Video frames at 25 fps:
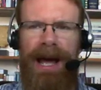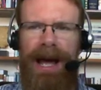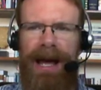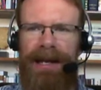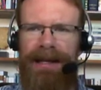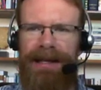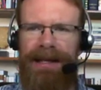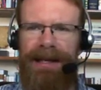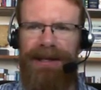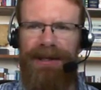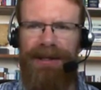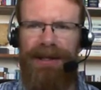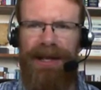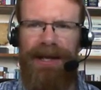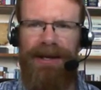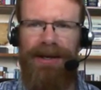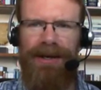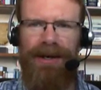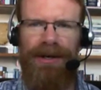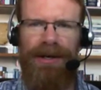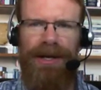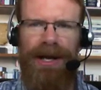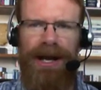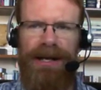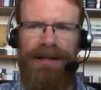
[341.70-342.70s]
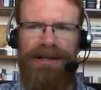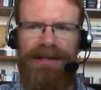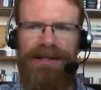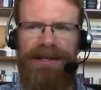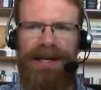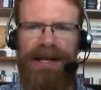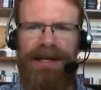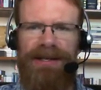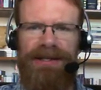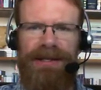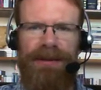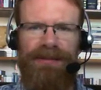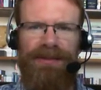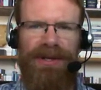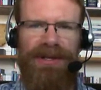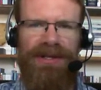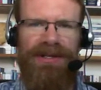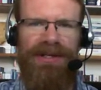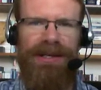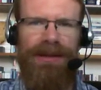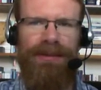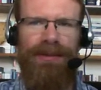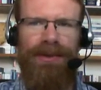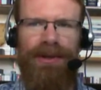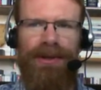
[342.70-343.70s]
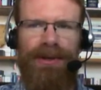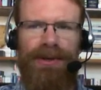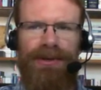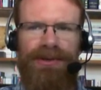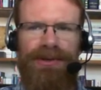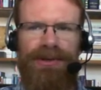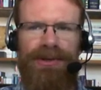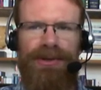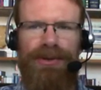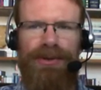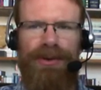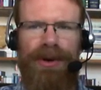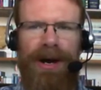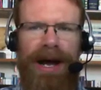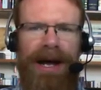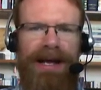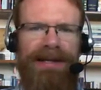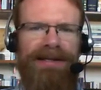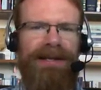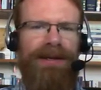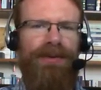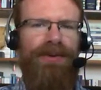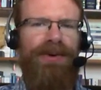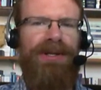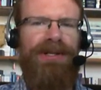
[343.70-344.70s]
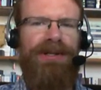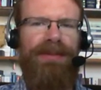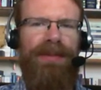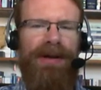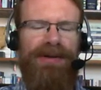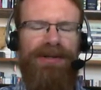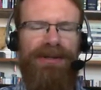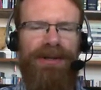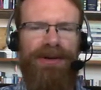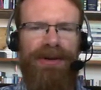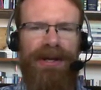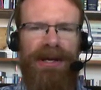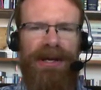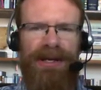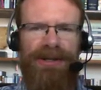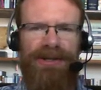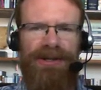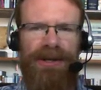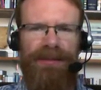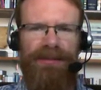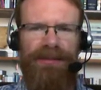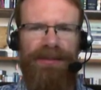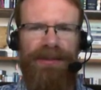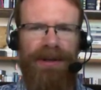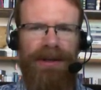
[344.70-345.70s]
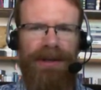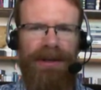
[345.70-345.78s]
And again, later, God says something similar to Isaac when he's about to go to Egypt.